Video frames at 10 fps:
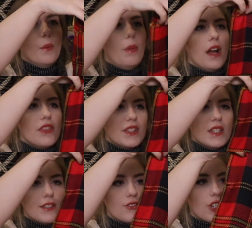But this
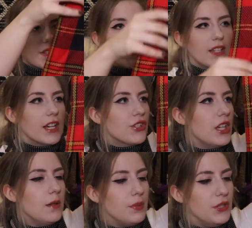is just such
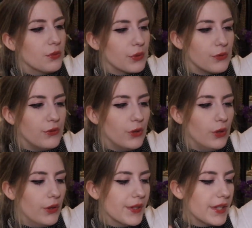a
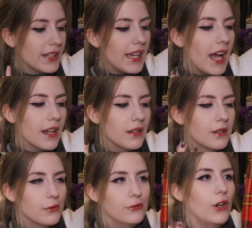beautiful, again,
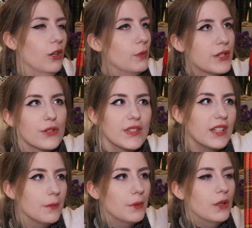fall winter
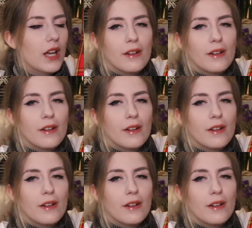staple.